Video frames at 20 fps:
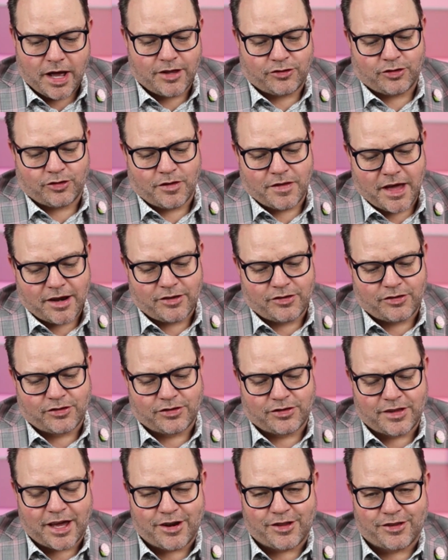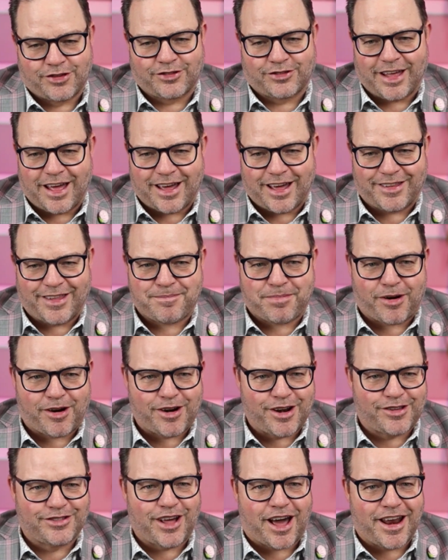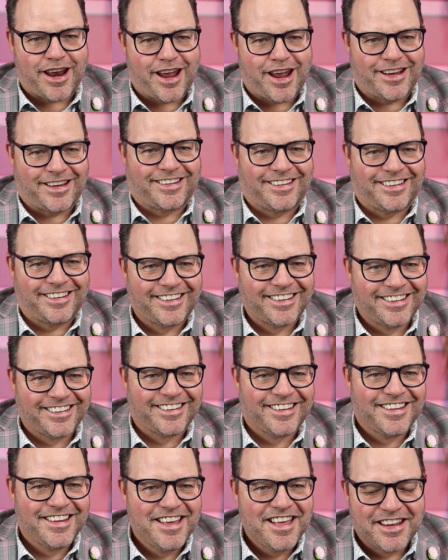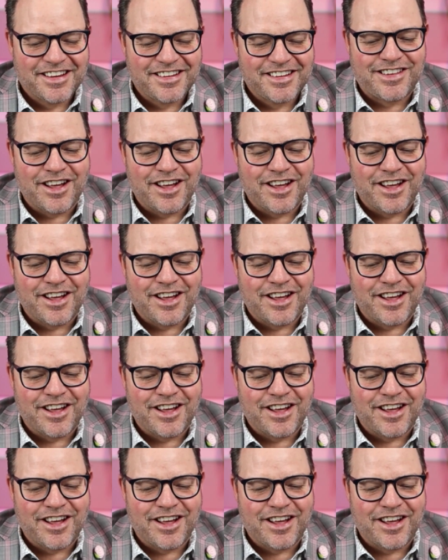So that part is not a not an